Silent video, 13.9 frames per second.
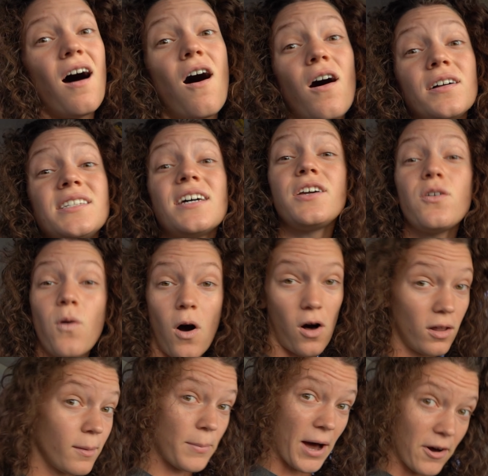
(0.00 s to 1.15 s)
I'll tell you all
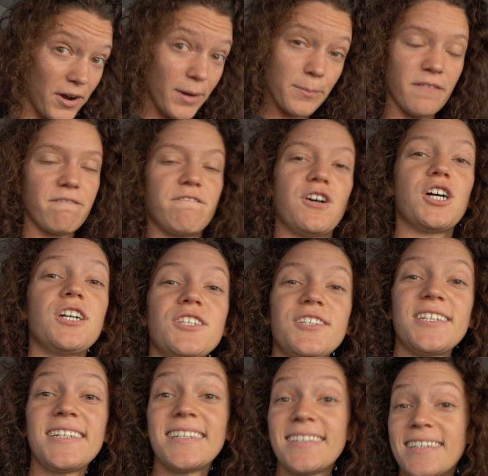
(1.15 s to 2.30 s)
about it, but
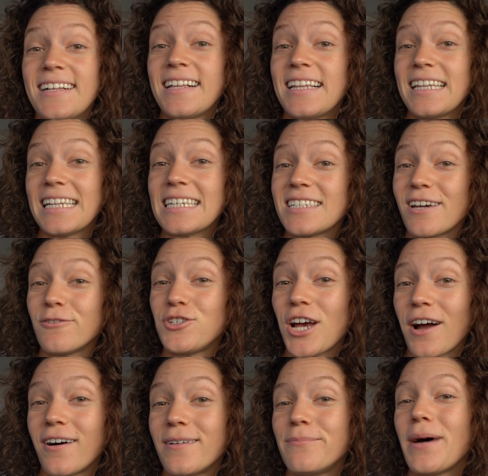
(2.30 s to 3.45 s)
first, let's go check
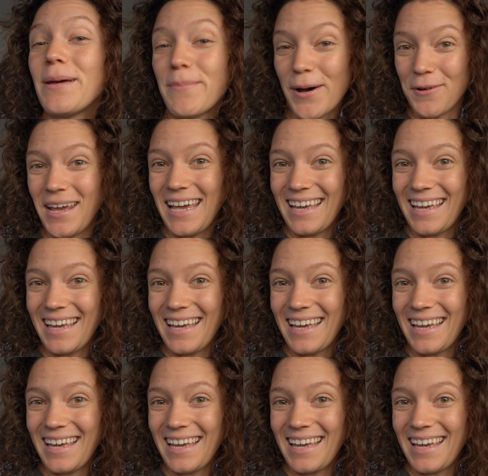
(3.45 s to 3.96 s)
on my pony.